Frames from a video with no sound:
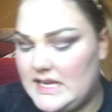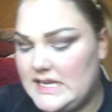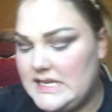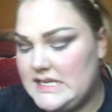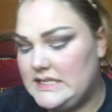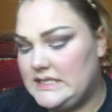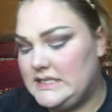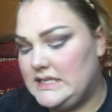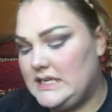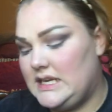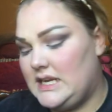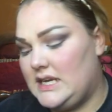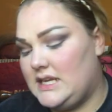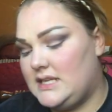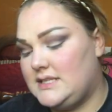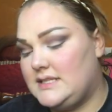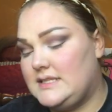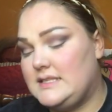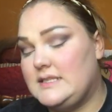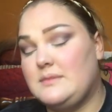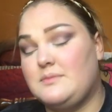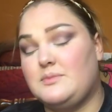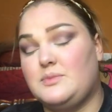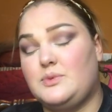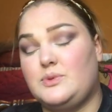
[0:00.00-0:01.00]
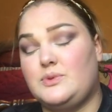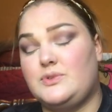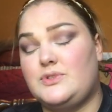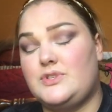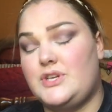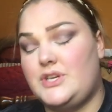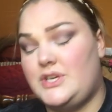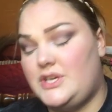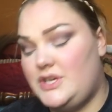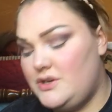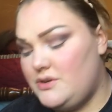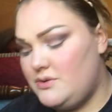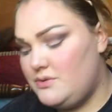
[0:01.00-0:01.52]
easy and simple
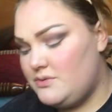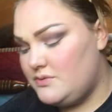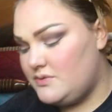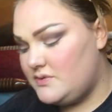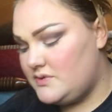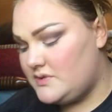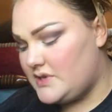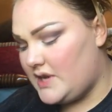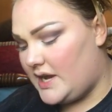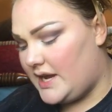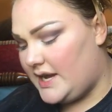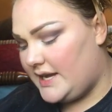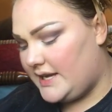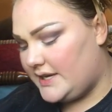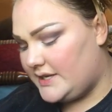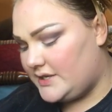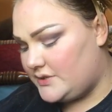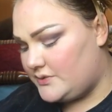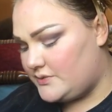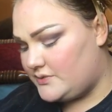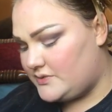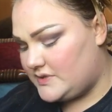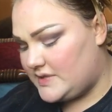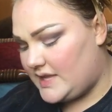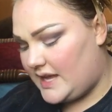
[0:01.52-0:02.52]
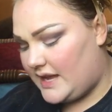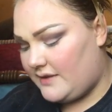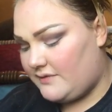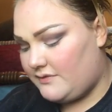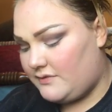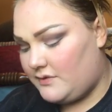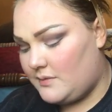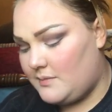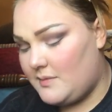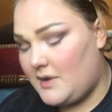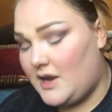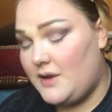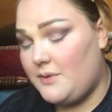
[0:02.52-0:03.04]
to use. I use that
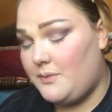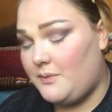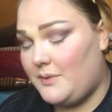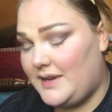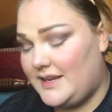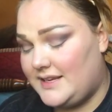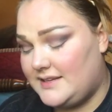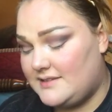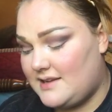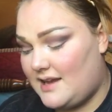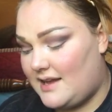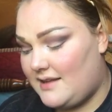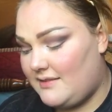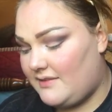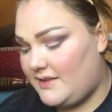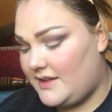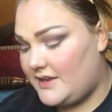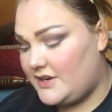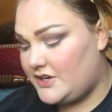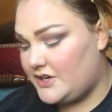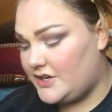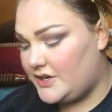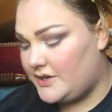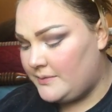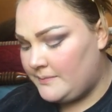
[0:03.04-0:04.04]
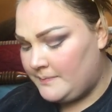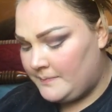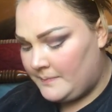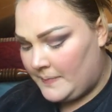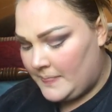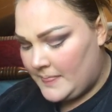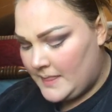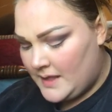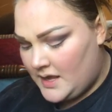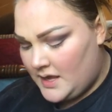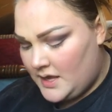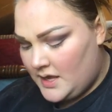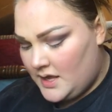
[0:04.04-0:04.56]
for my winged eyeliner
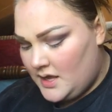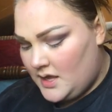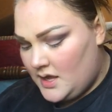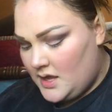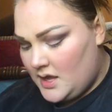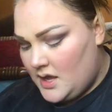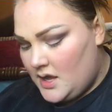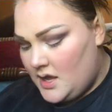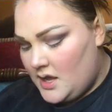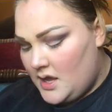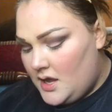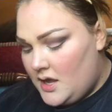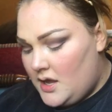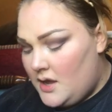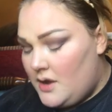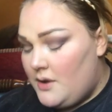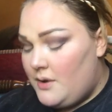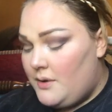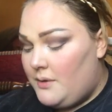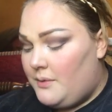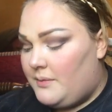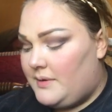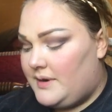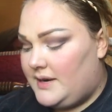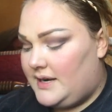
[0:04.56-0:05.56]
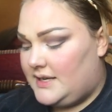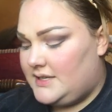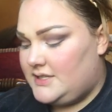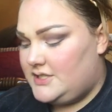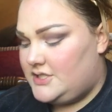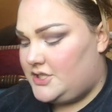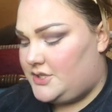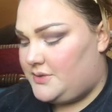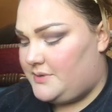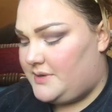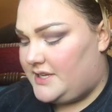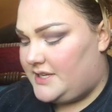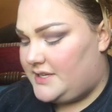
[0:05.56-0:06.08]
when I
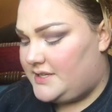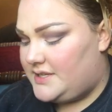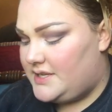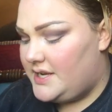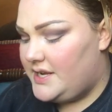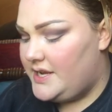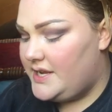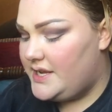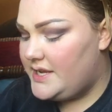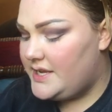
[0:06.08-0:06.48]
do it.